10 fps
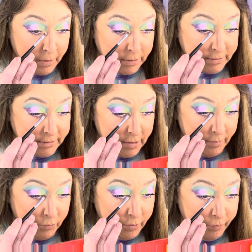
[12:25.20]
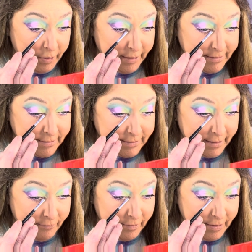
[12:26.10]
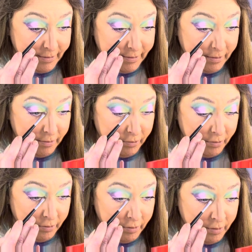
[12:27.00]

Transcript: So I'm going to place that right here.